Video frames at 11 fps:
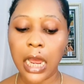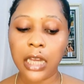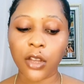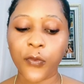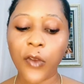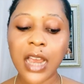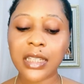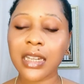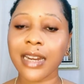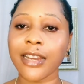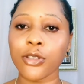The first thing
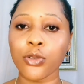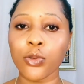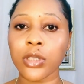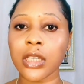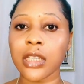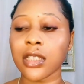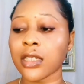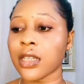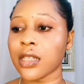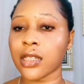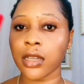that I use is
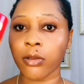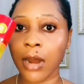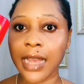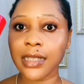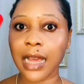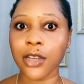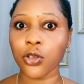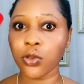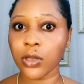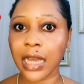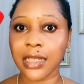this, right? I showed
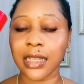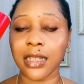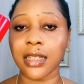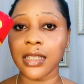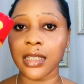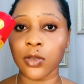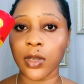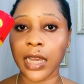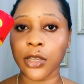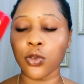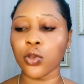you guys that this is what I
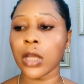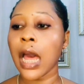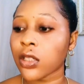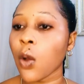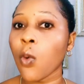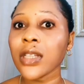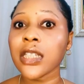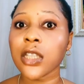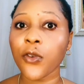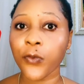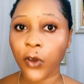use. So what is
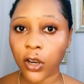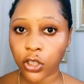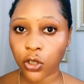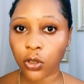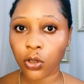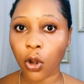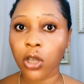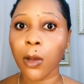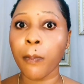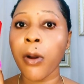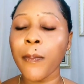the function or
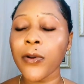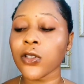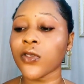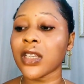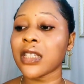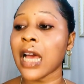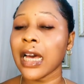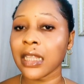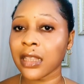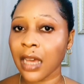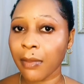the purpose of this
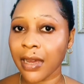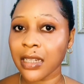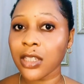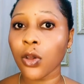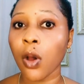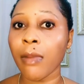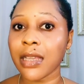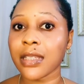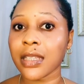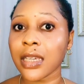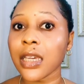dermanis on my
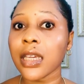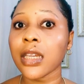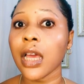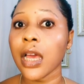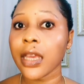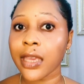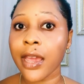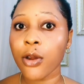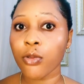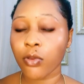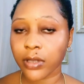skin
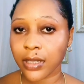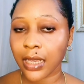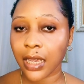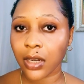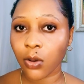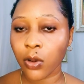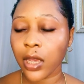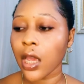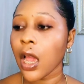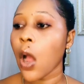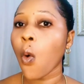care routine?
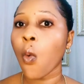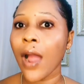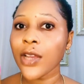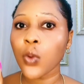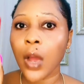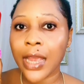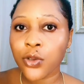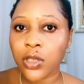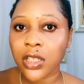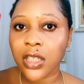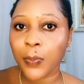Okay, why do I
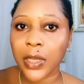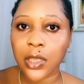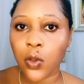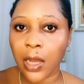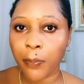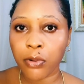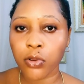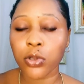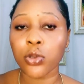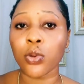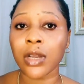use this particular
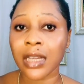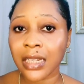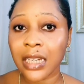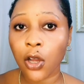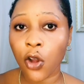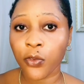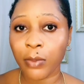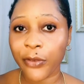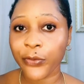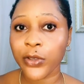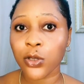product to clean off my
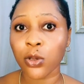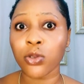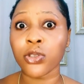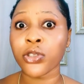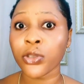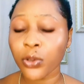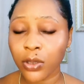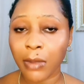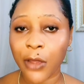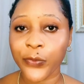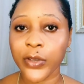face or to tone
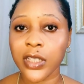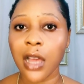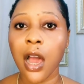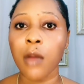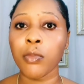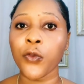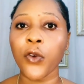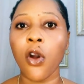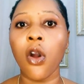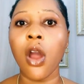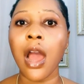my face
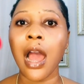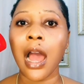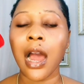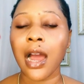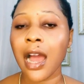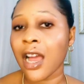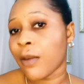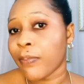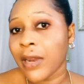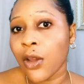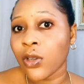before I
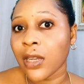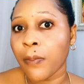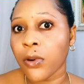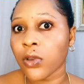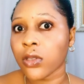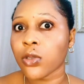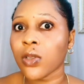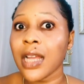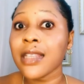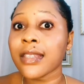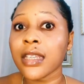apply other products? So
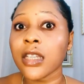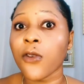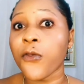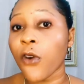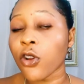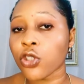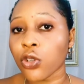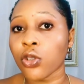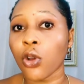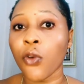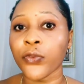let's see the
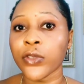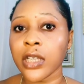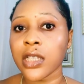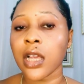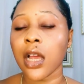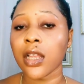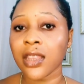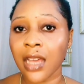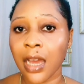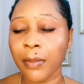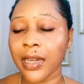function of this
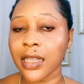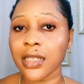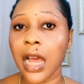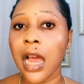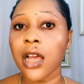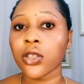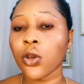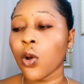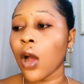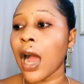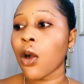dermanis.
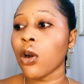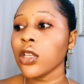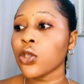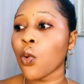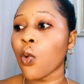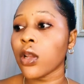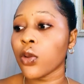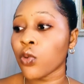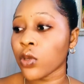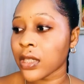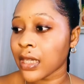So according to what they
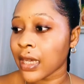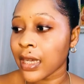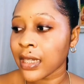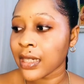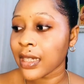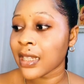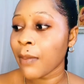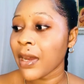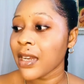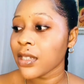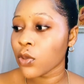wrote here, there's a
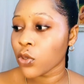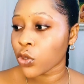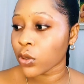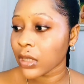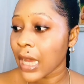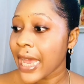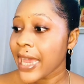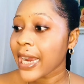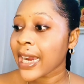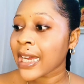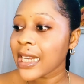dermanis lotion
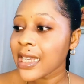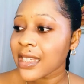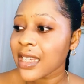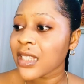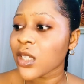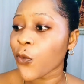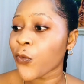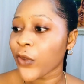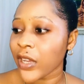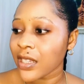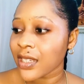cleanses the
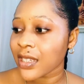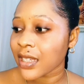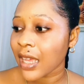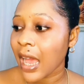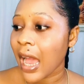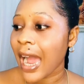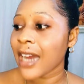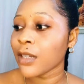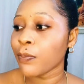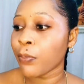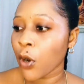face
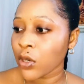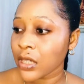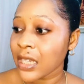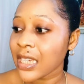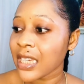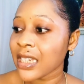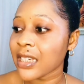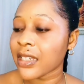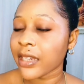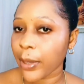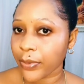and body in
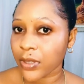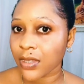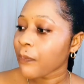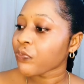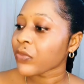depth.